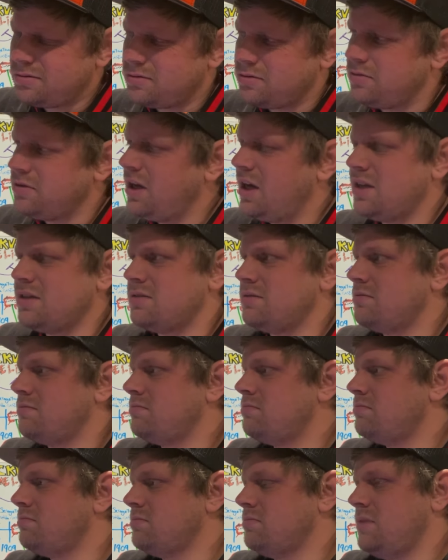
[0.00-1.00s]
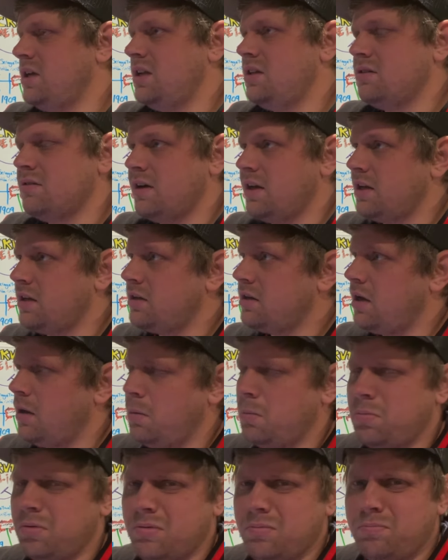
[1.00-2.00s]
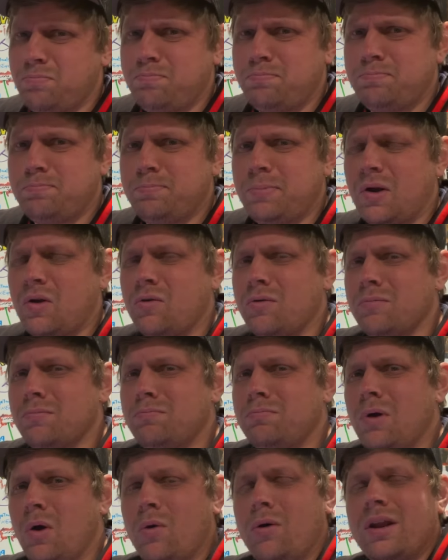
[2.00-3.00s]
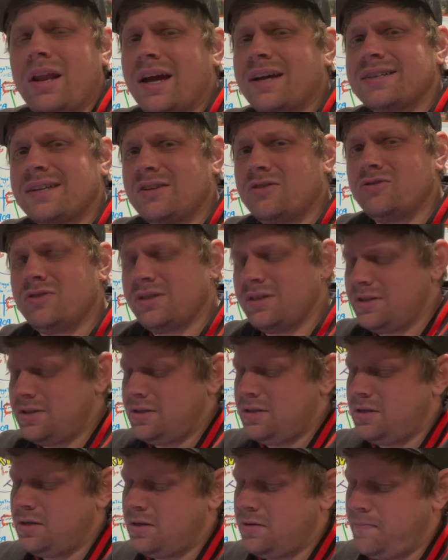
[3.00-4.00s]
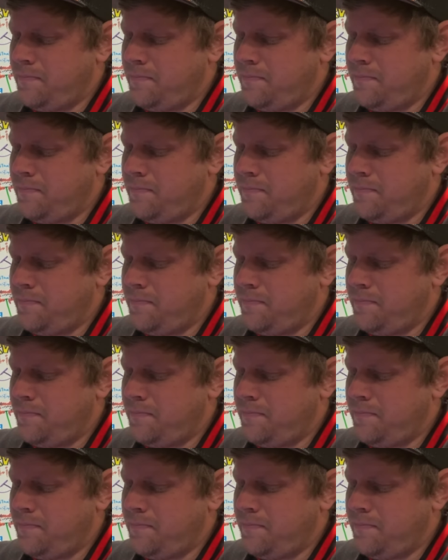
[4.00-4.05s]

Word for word: You guys need to like come with better Pokedex entries.